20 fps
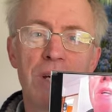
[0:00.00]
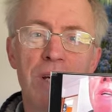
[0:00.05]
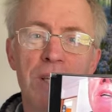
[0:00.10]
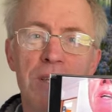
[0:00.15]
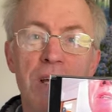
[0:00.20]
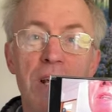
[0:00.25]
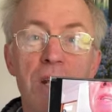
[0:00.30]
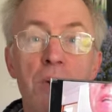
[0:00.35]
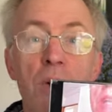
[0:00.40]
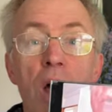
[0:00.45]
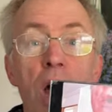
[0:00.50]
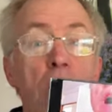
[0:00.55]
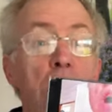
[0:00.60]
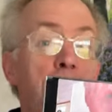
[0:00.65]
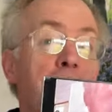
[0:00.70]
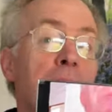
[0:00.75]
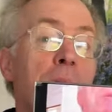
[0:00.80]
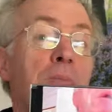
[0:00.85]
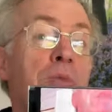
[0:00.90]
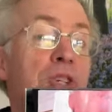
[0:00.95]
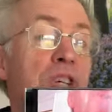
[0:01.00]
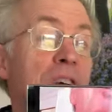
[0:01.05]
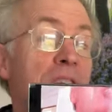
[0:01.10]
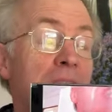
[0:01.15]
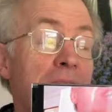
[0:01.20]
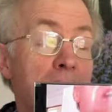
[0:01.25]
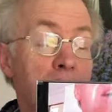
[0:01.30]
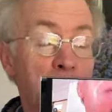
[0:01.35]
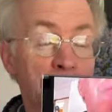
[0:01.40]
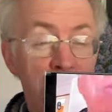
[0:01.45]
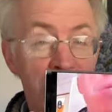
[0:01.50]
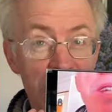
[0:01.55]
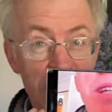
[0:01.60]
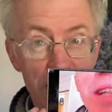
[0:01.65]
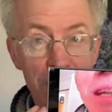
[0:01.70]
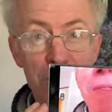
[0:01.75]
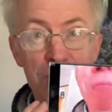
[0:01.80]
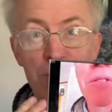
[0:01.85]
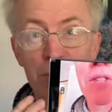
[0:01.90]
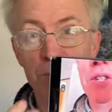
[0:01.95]
Then you open up GCam on the
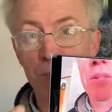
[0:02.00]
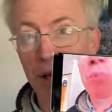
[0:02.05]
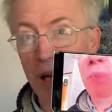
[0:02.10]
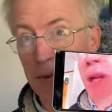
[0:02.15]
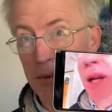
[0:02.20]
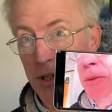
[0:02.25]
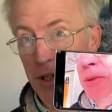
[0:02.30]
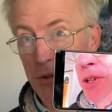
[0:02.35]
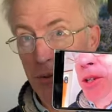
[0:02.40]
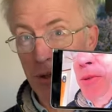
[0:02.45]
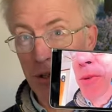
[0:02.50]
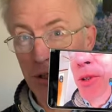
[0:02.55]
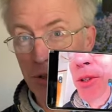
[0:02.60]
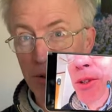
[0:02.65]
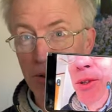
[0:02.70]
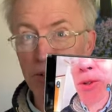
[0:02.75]
left display, which is what you're